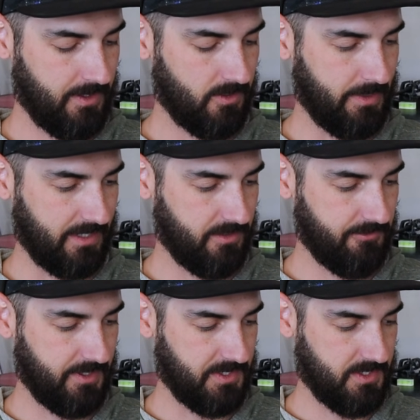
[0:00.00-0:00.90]
go back to
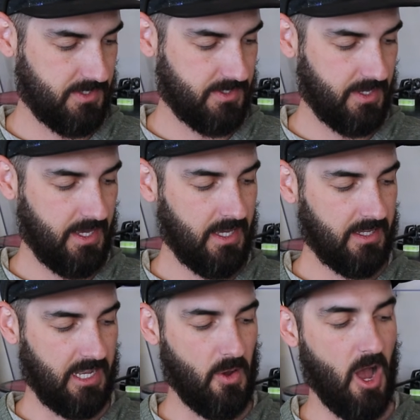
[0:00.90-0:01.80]
devices. Now